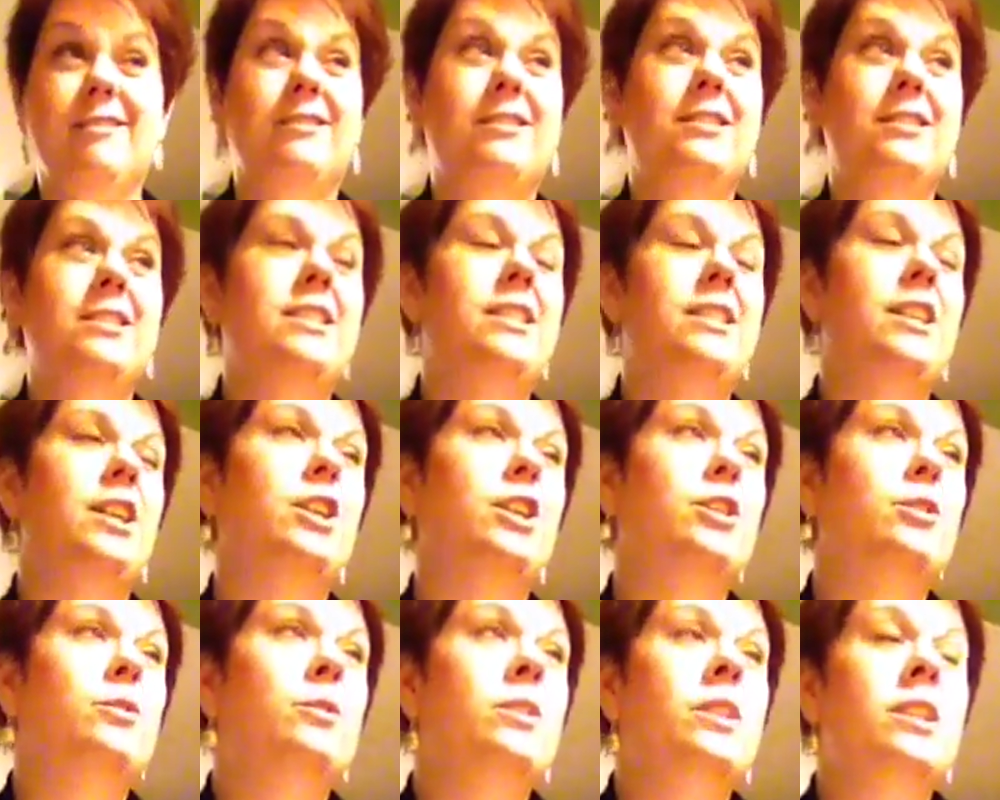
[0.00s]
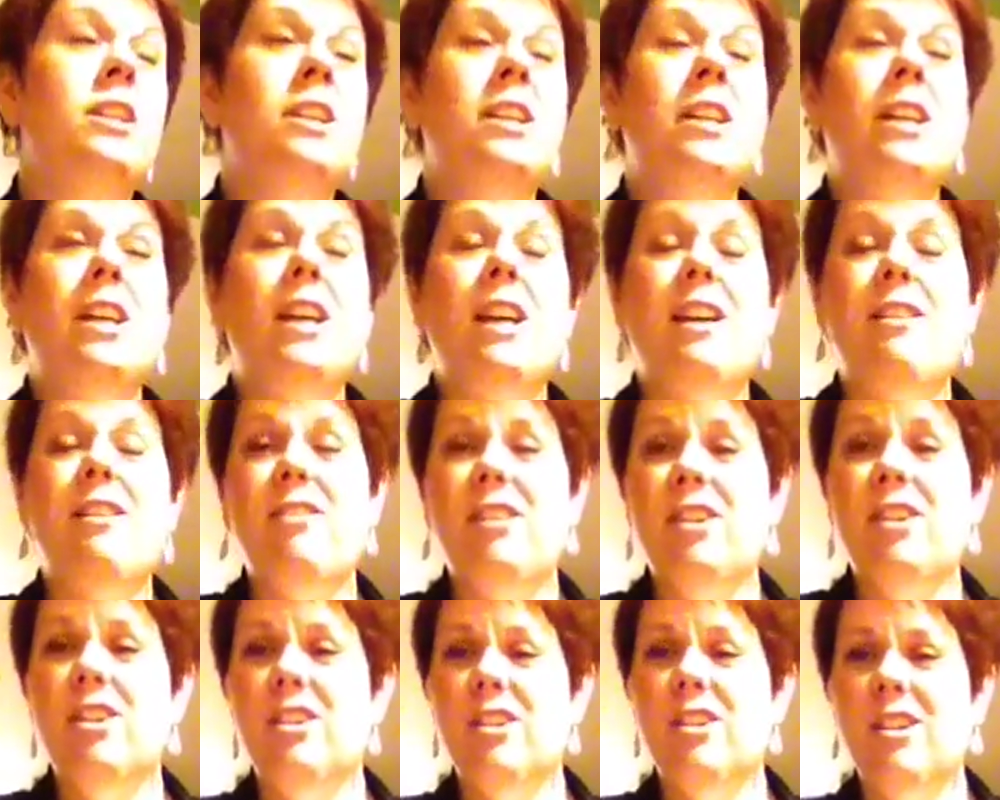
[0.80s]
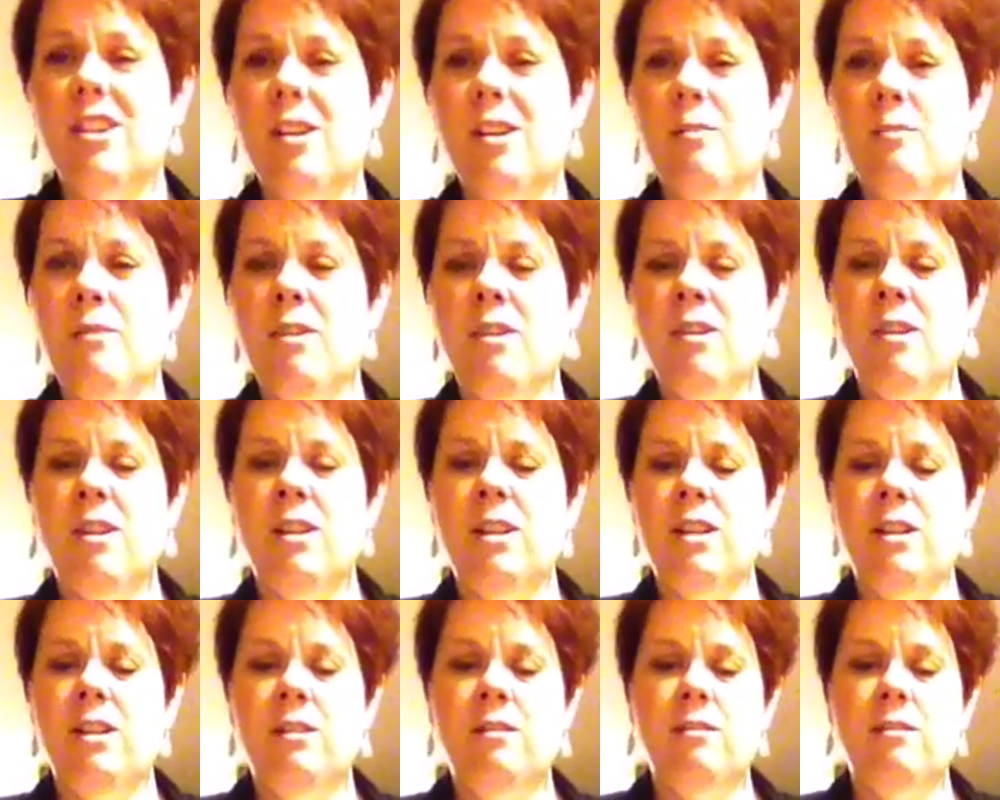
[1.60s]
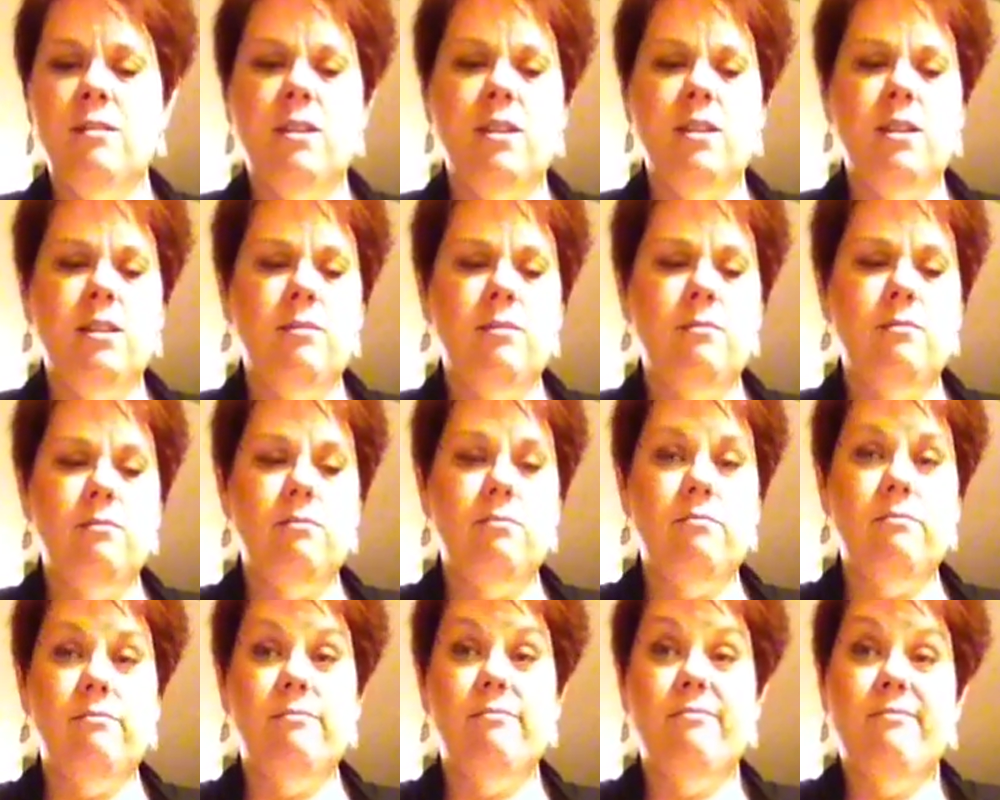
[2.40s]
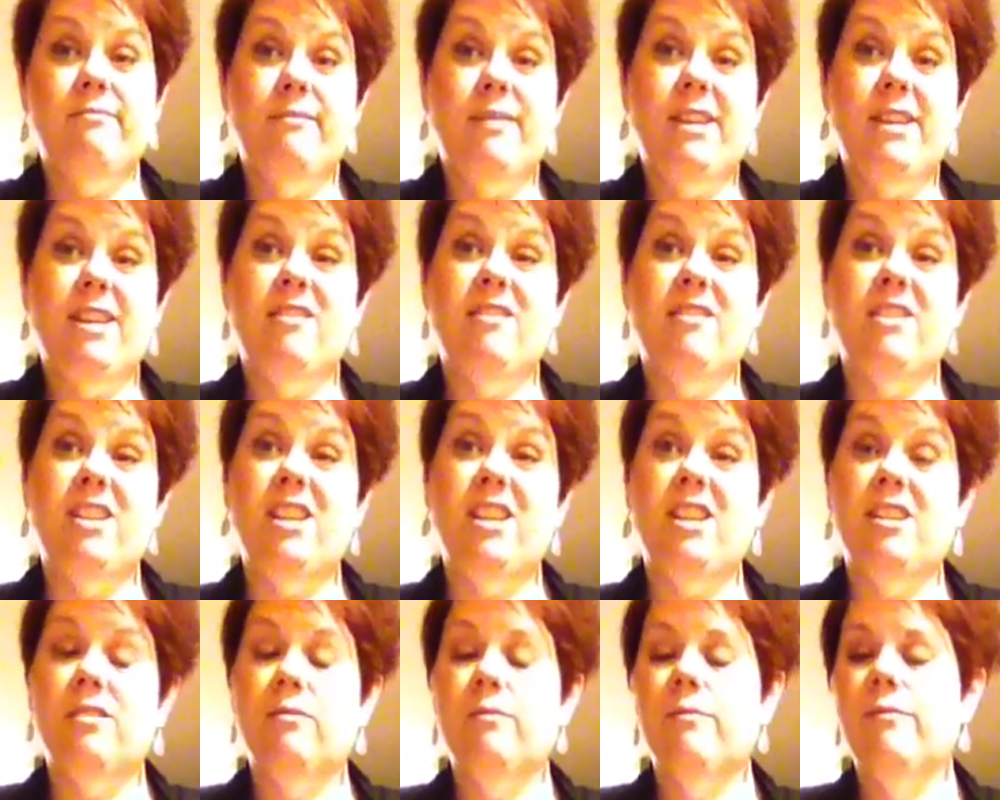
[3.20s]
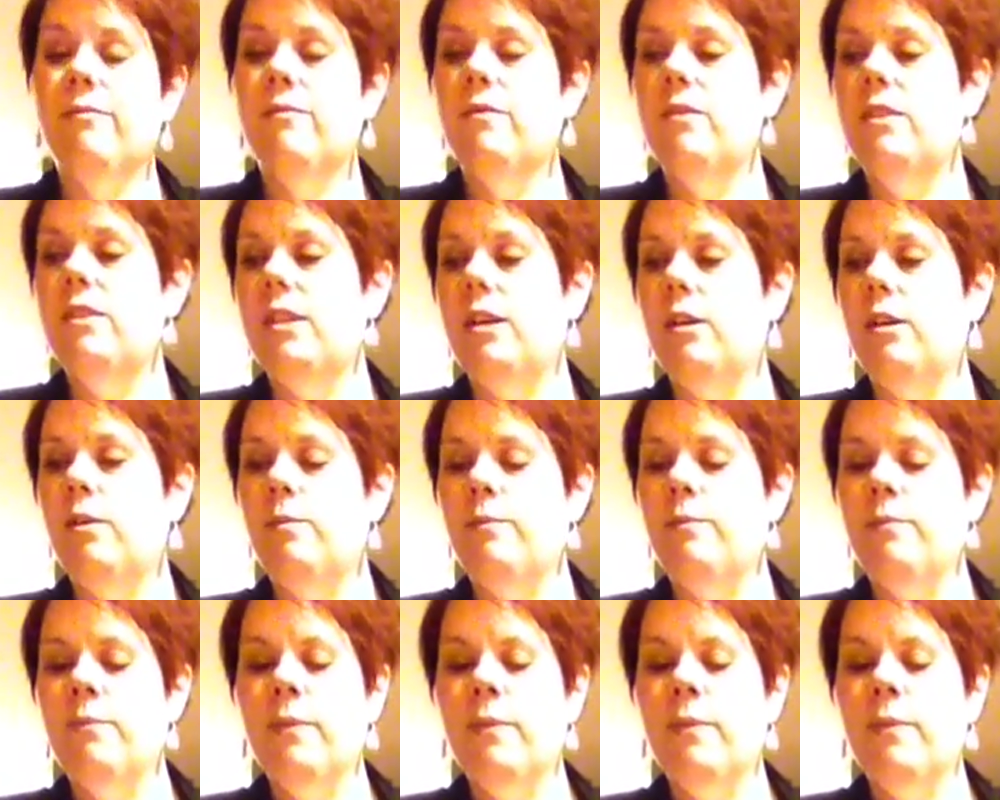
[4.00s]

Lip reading: So I figured I'd come on and make a video. So,